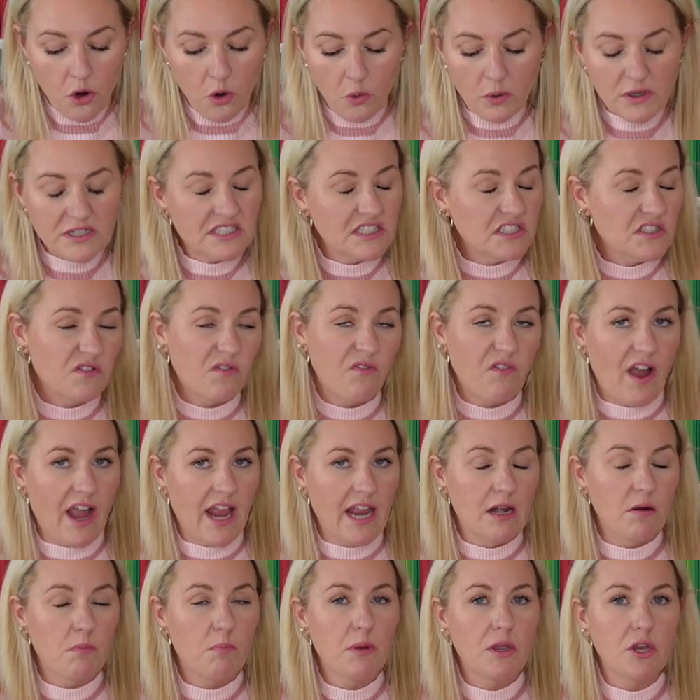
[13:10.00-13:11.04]
which is
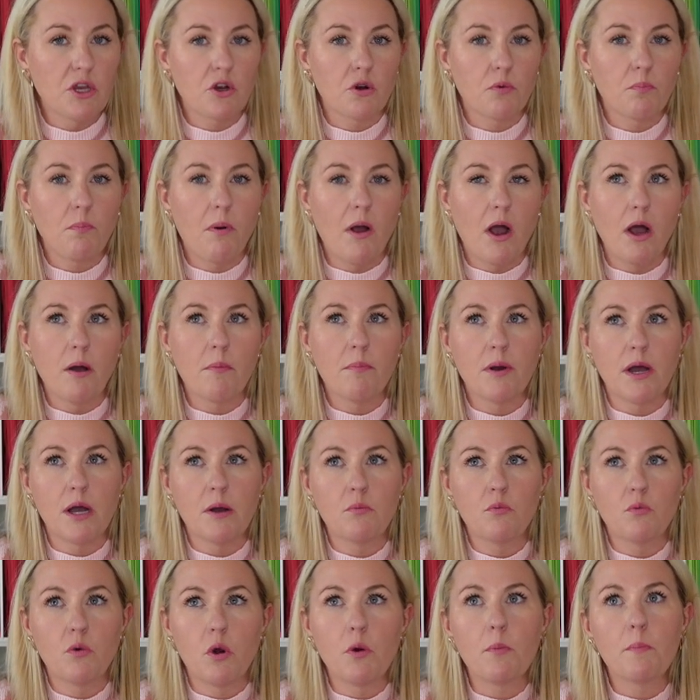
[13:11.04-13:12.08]
fine, but your
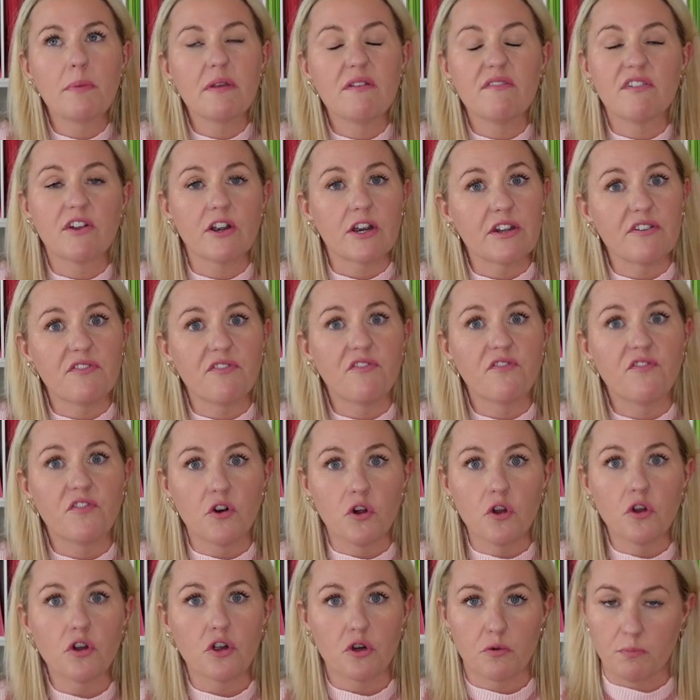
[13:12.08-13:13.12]
pom-pom won't be very
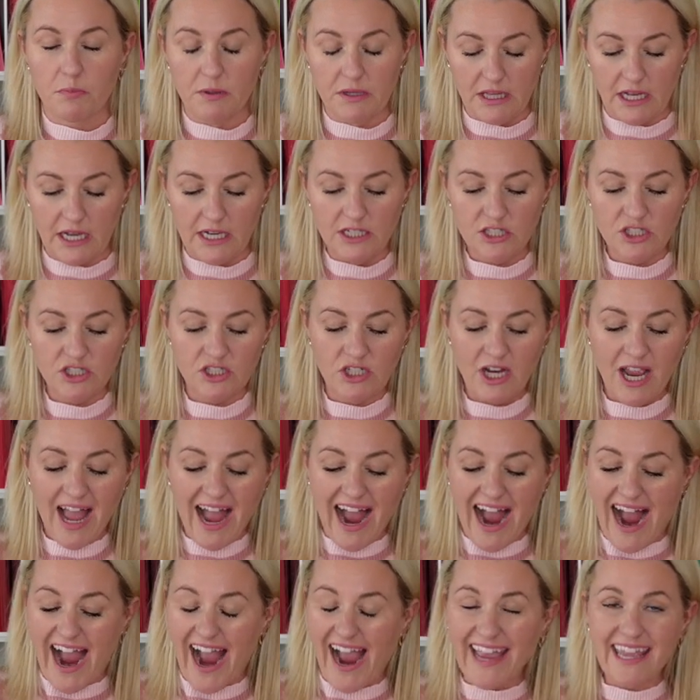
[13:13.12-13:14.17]
full or plush.
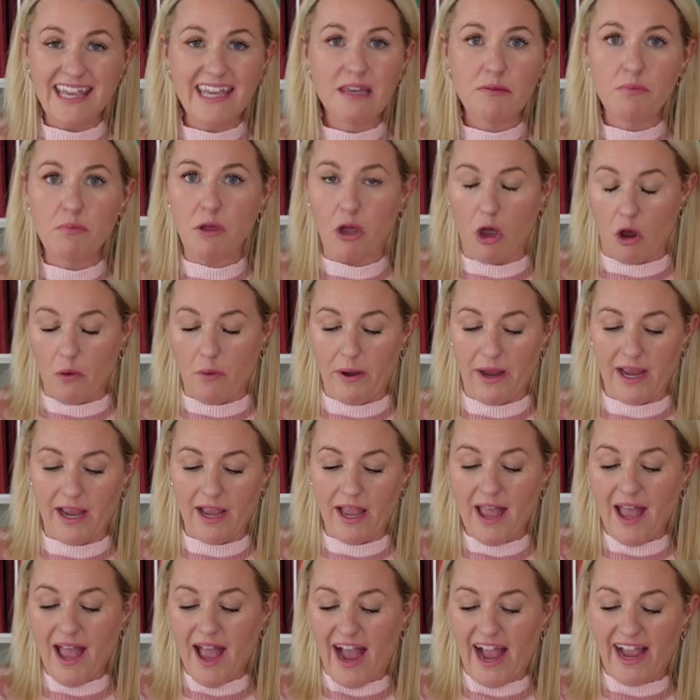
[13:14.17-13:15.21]
I keep going.
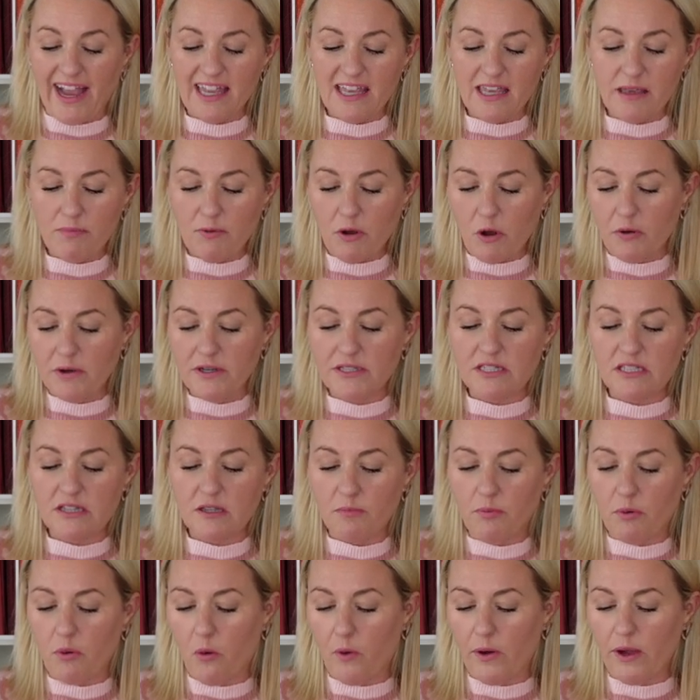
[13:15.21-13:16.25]
I keep going to the
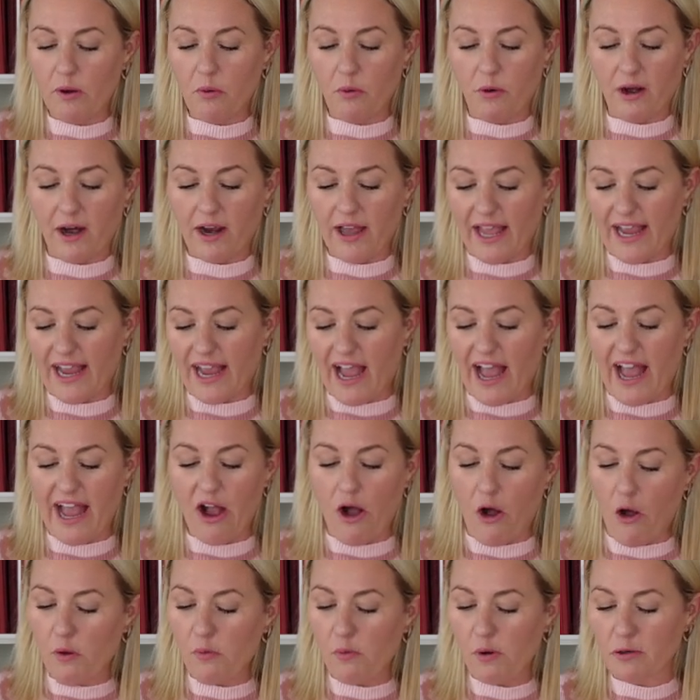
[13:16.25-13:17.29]
point where like I
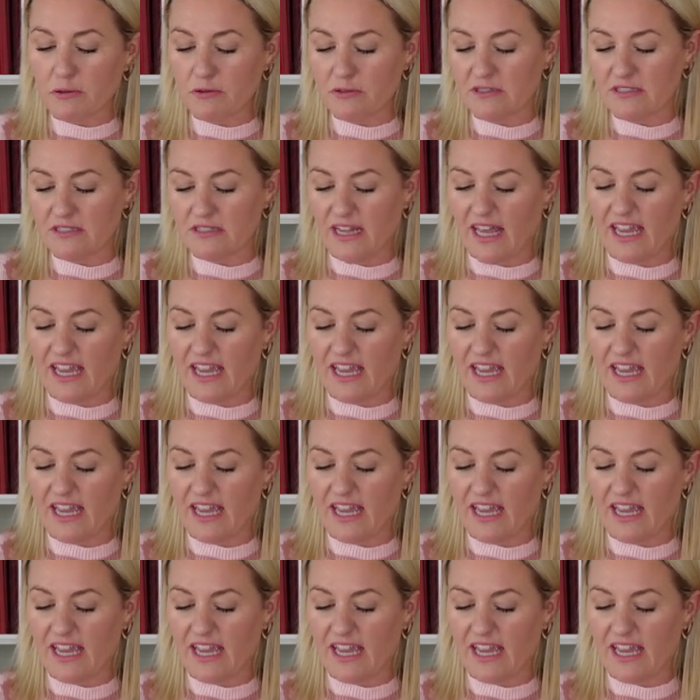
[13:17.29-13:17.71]
almost